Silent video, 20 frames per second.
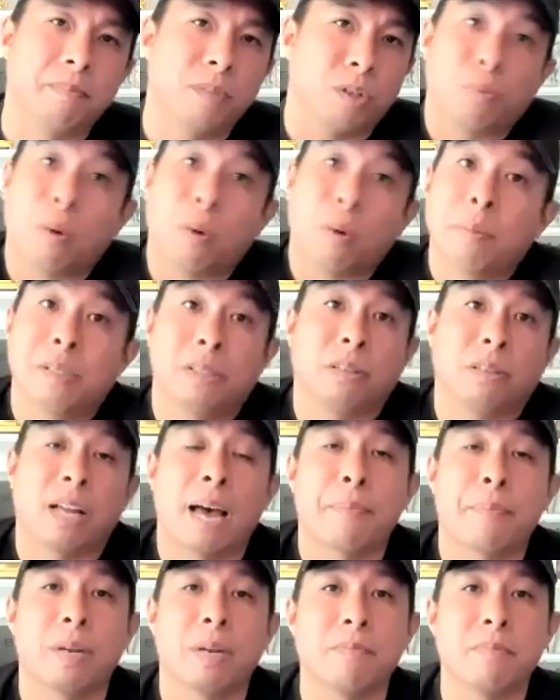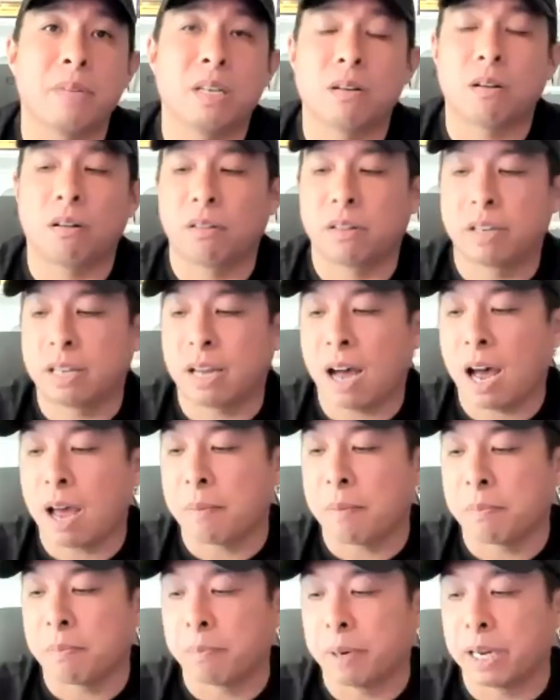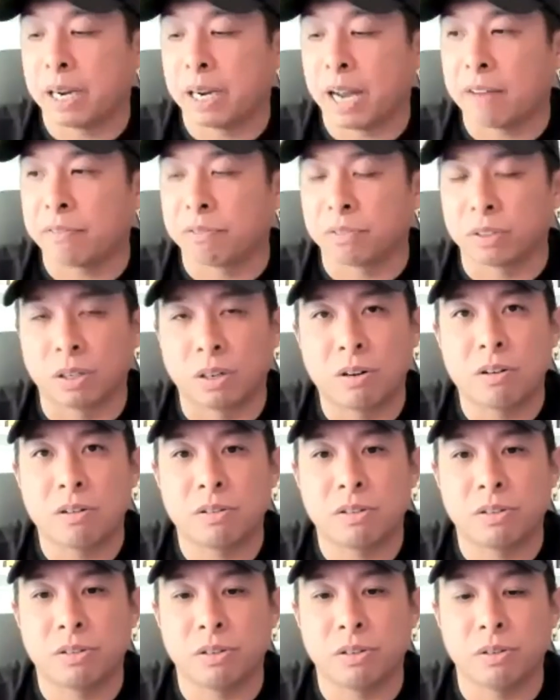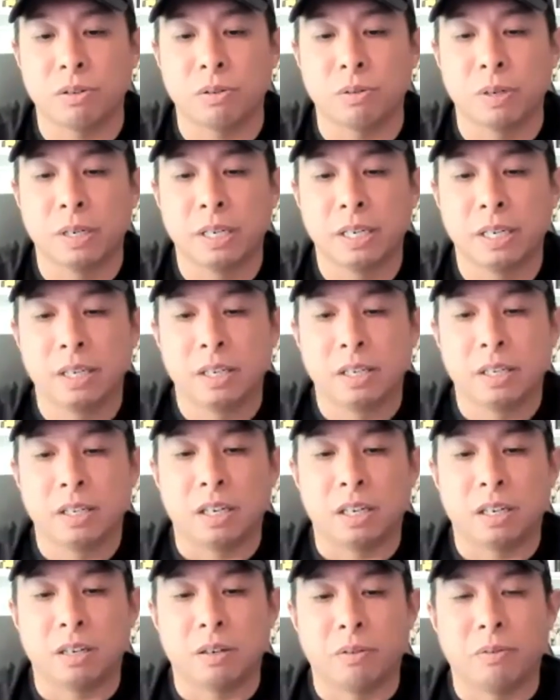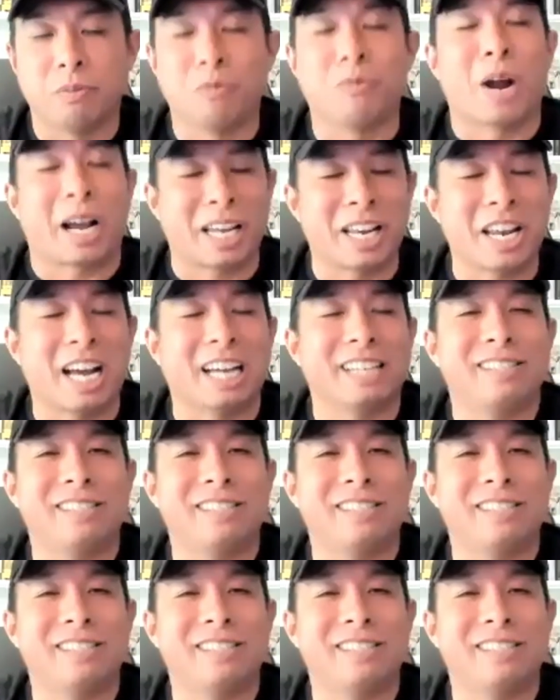Those moments still happen to me all the time, but I've learned to recognize